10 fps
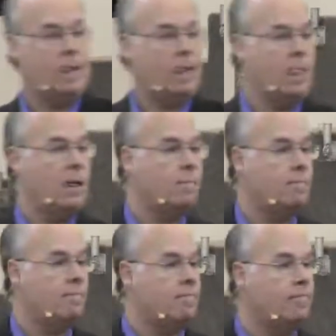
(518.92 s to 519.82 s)

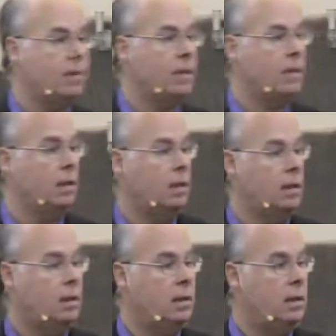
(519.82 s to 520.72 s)

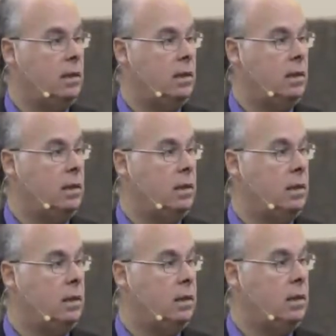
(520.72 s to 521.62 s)

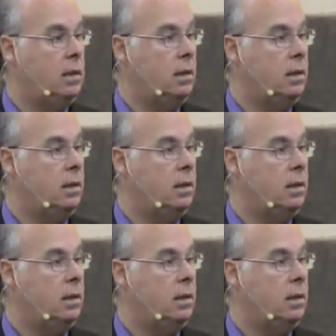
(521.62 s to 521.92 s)
[no speech]